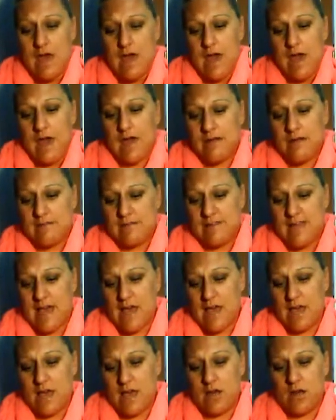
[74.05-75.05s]
Hang
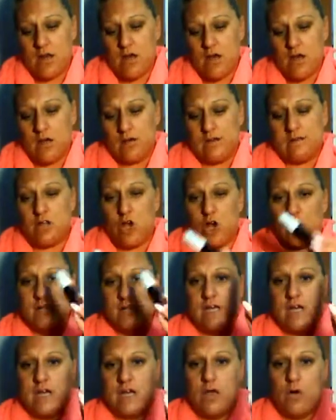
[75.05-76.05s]
10
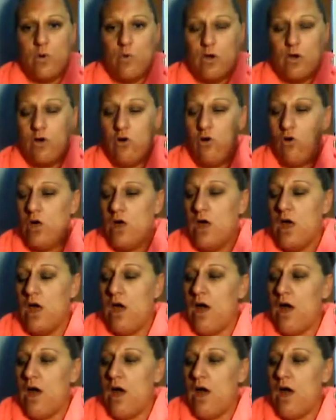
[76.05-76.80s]
Dark Tanning Oil,